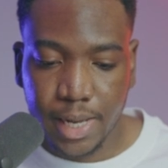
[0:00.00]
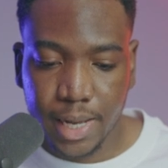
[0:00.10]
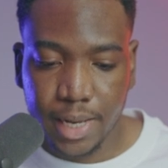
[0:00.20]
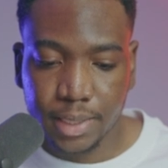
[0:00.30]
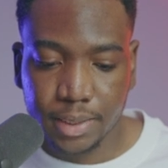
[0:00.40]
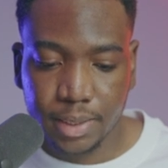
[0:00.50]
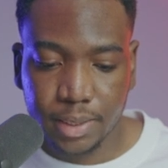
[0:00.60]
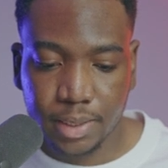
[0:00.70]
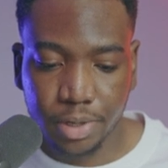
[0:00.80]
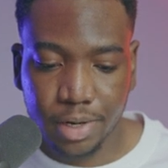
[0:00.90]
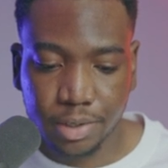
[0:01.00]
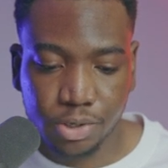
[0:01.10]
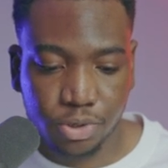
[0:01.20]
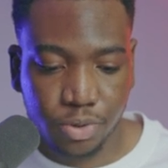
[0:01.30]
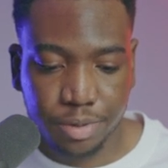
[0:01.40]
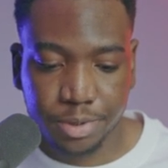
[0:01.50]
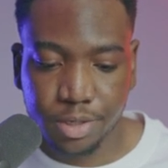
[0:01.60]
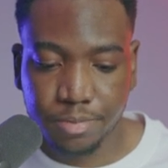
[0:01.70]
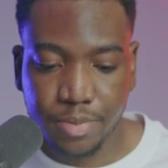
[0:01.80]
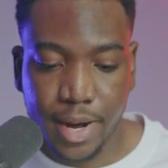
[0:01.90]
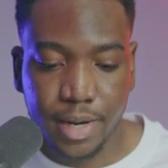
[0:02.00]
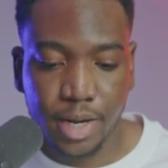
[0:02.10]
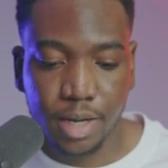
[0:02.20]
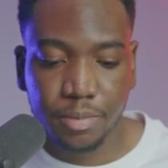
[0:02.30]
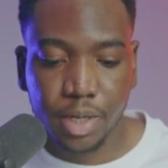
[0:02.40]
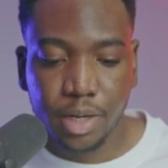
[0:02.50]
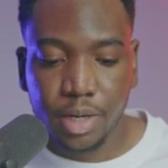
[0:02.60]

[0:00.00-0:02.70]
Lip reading: and product description, brand name.